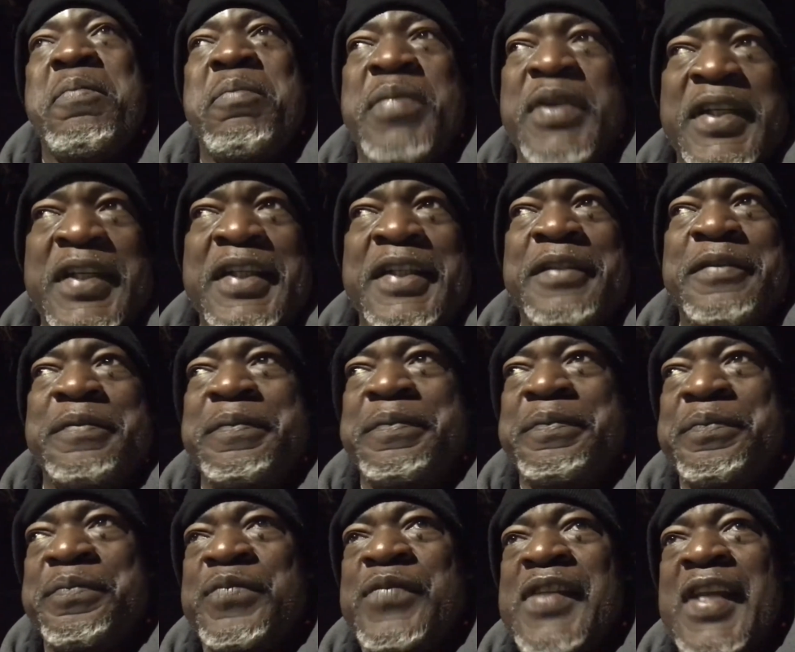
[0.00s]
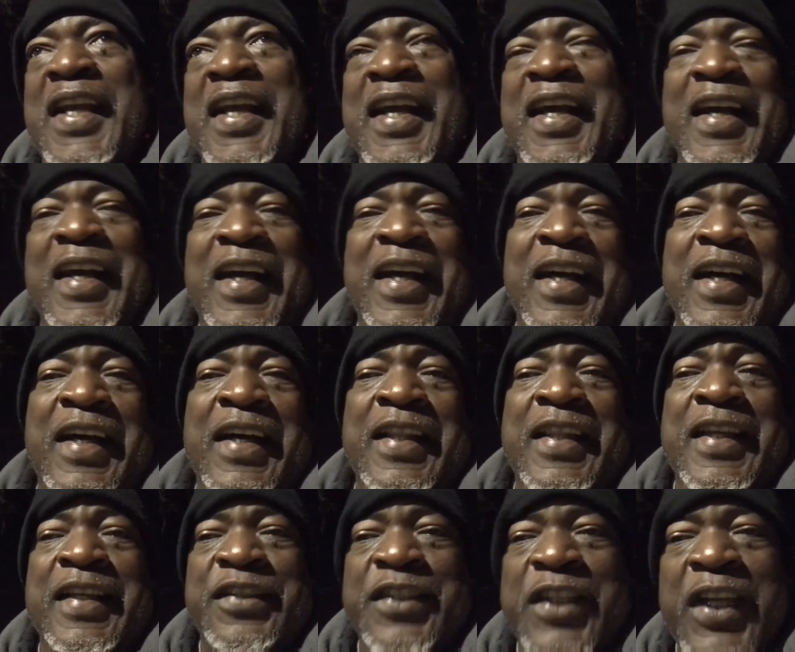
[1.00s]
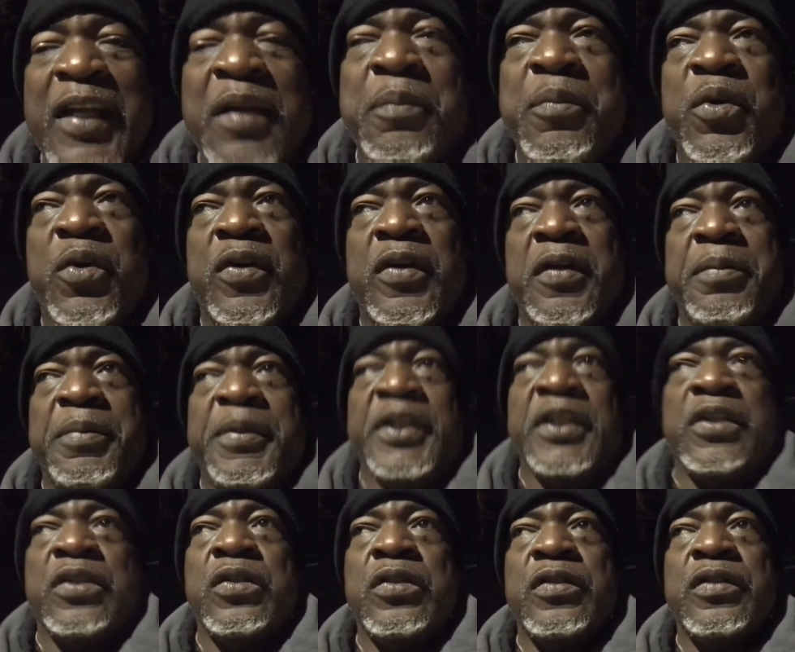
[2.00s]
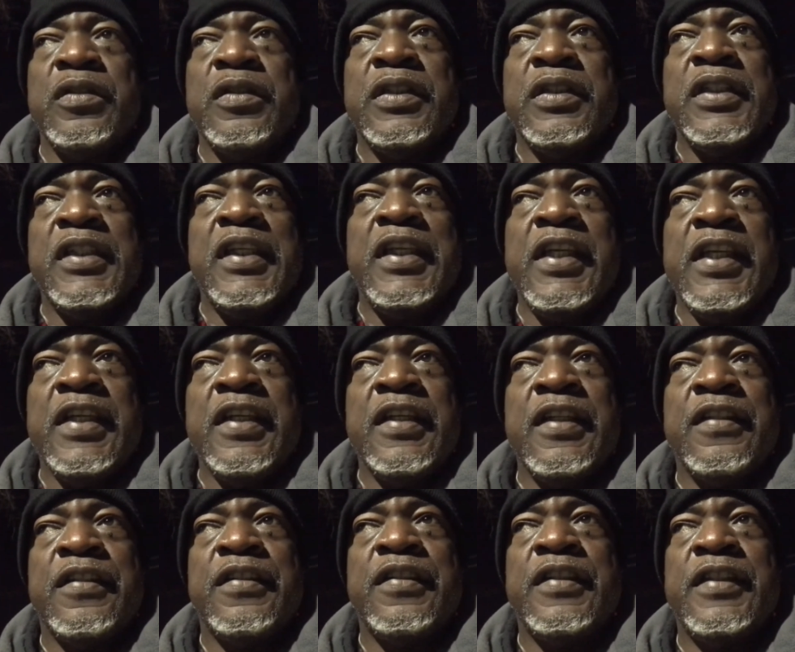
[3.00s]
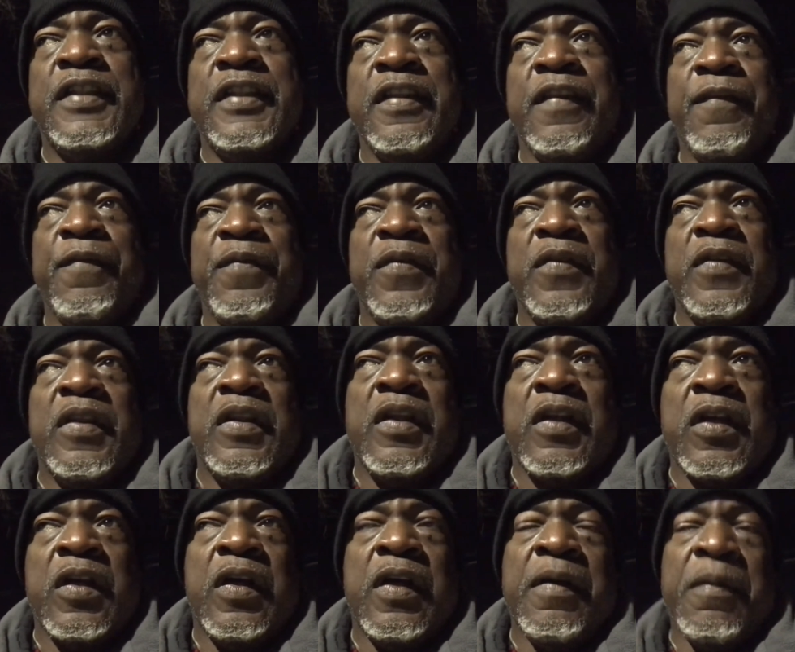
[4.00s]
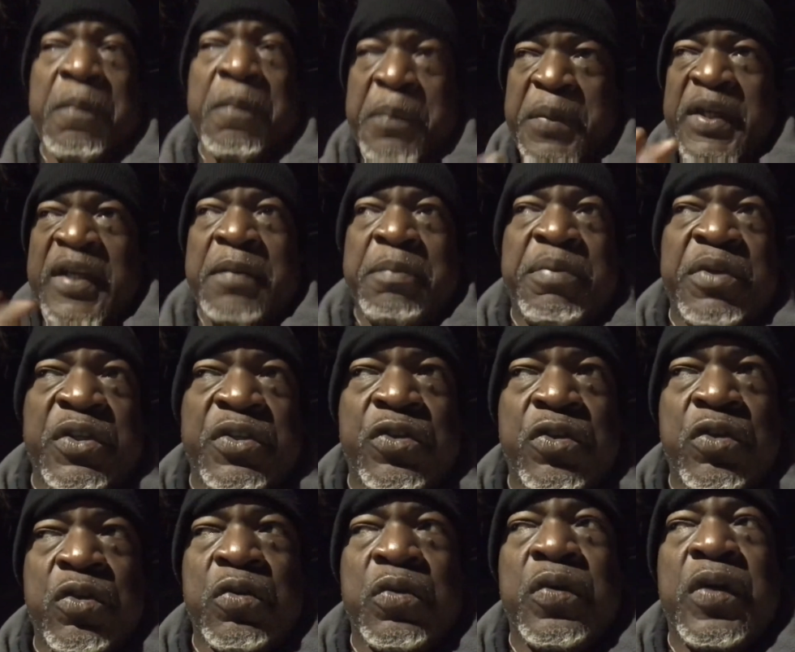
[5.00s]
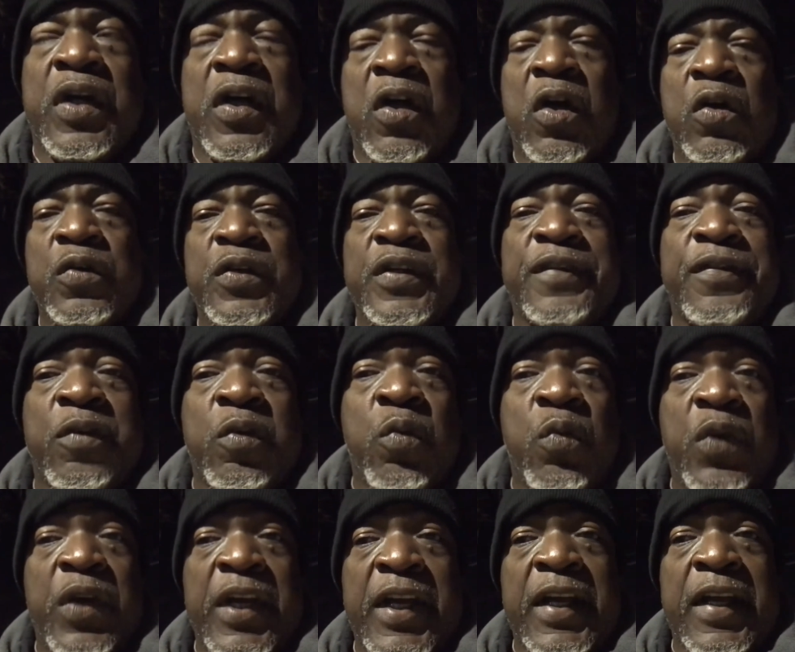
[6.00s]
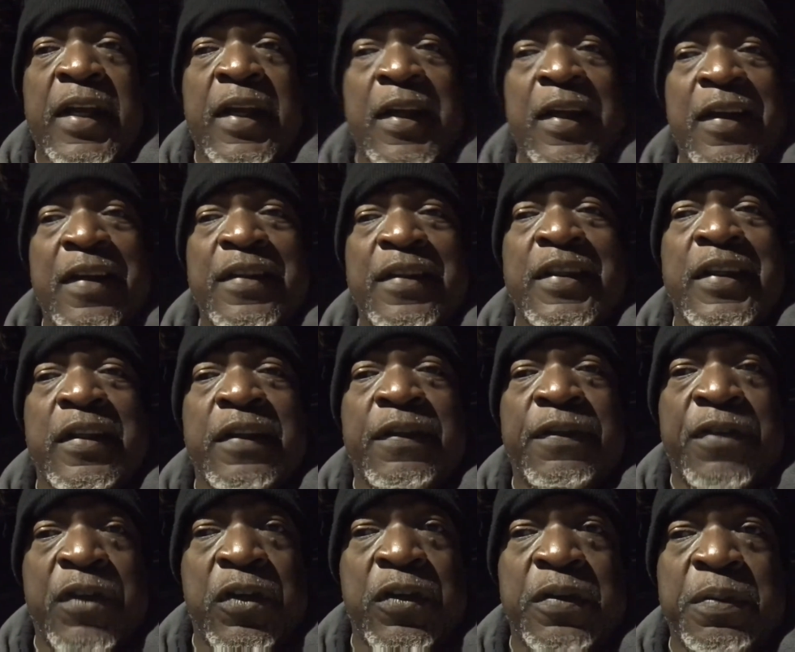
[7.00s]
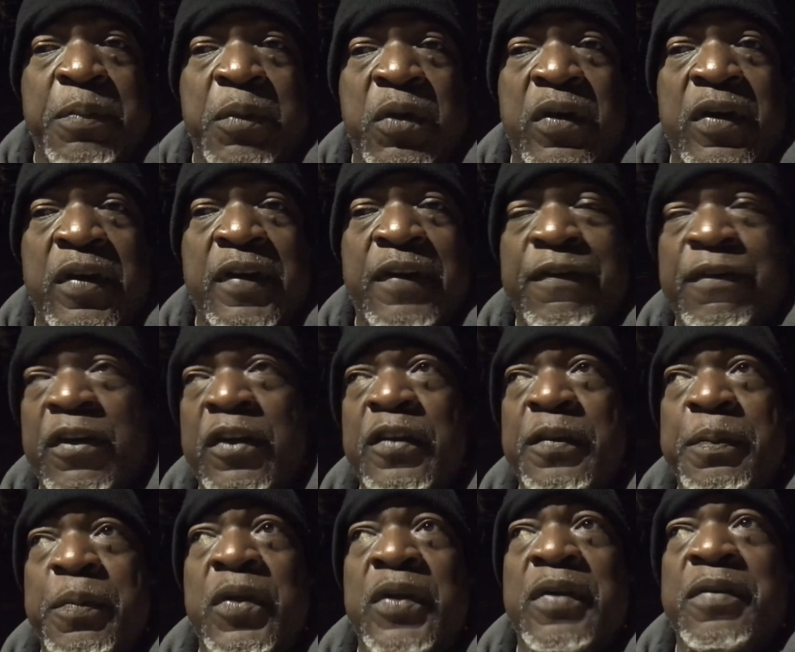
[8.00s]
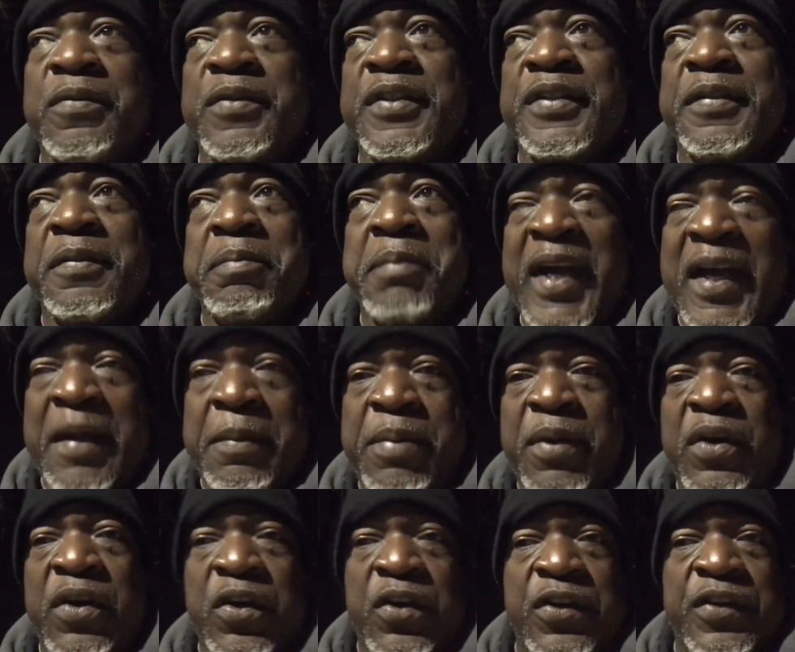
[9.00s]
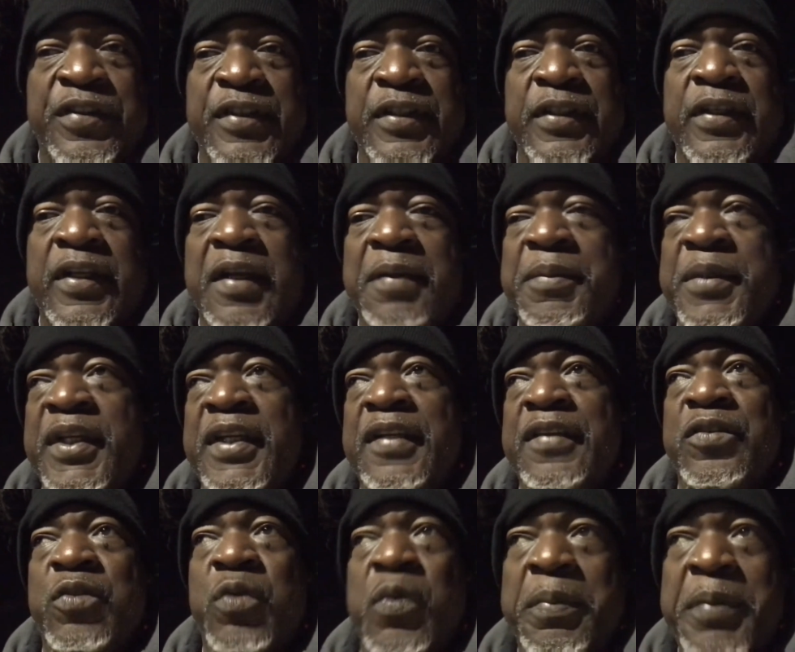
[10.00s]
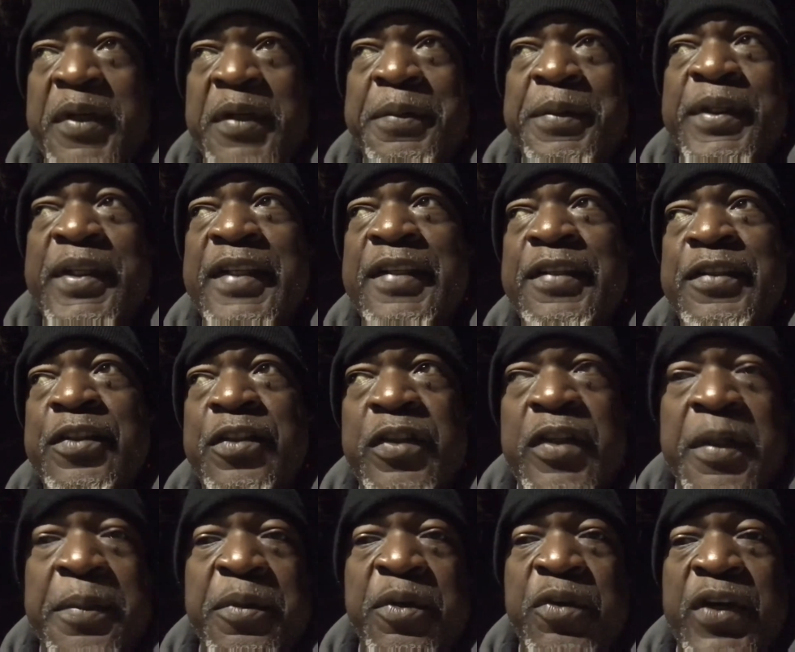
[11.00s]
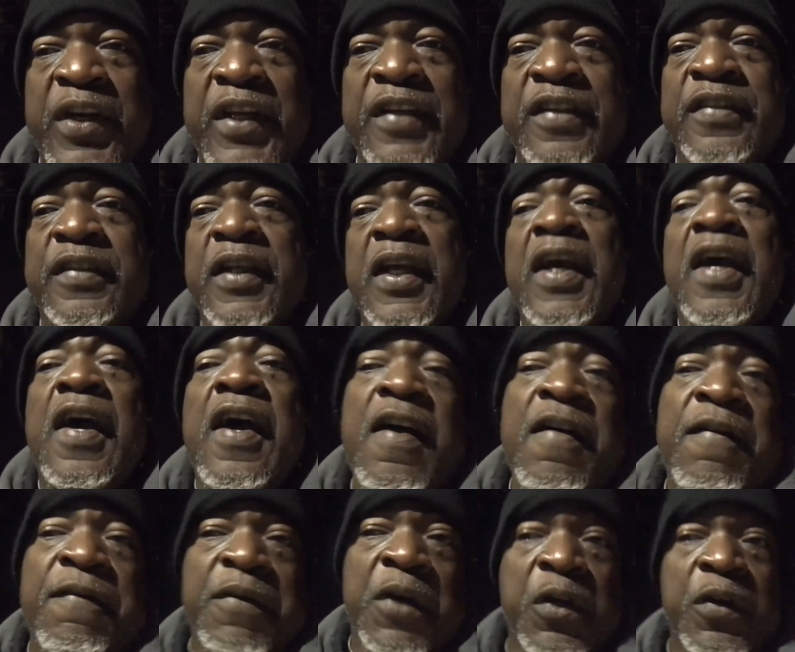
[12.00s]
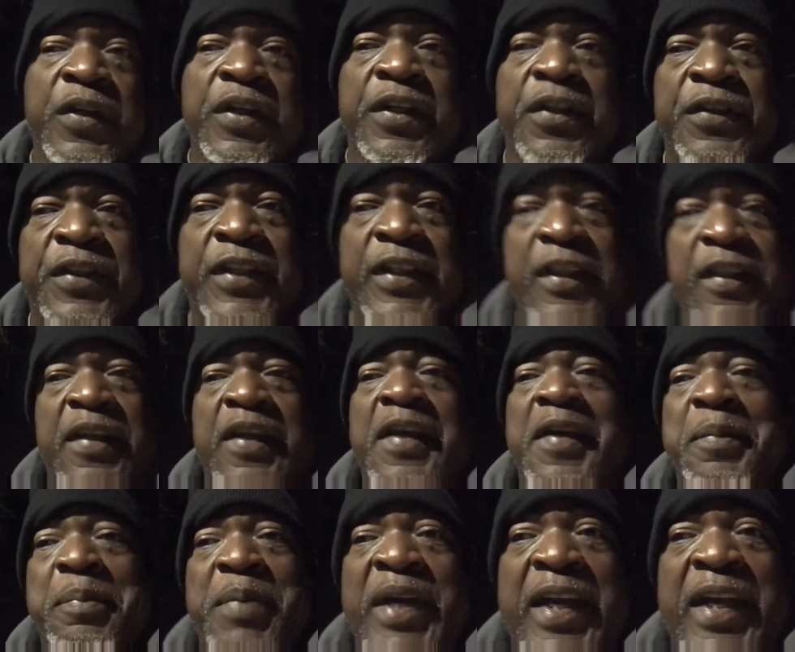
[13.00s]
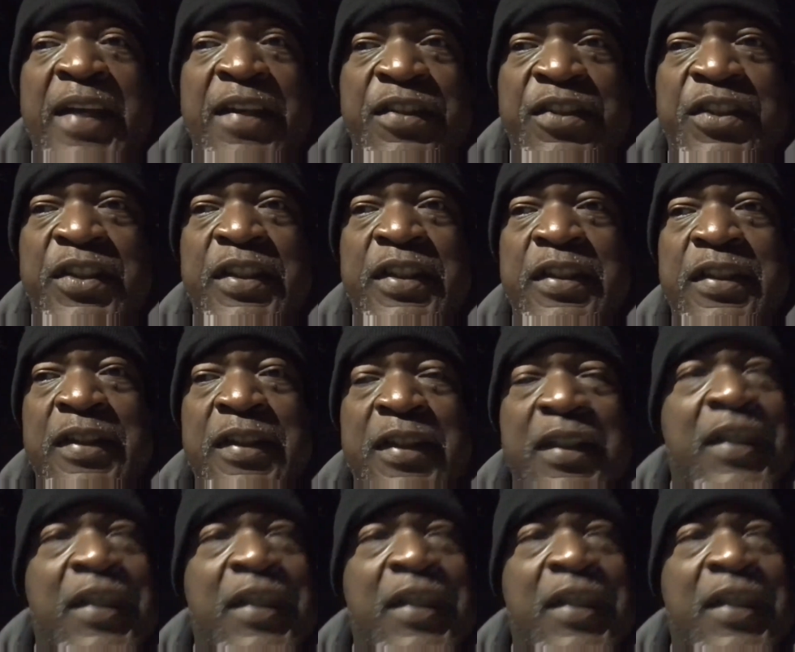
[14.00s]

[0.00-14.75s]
but that second part of the bill is being pushed through a whole different way than the first part. The first part was bipartisan. That means Republicans and Democrats voted on it, passed it,